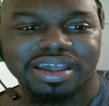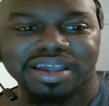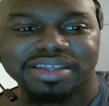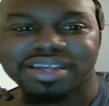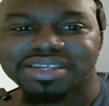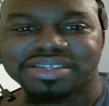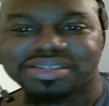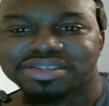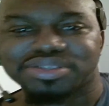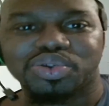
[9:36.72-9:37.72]
it
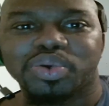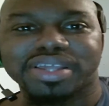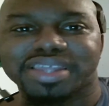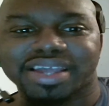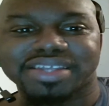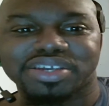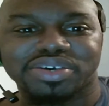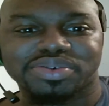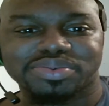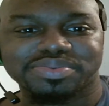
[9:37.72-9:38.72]
doesn't do anything
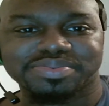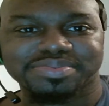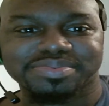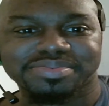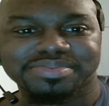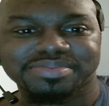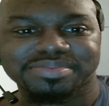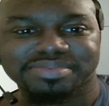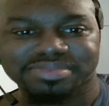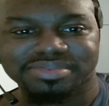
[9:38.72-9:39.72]
until it
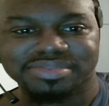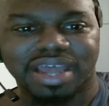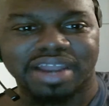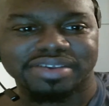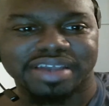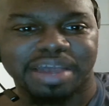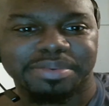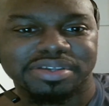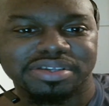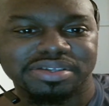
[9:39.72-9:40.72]
actually happens.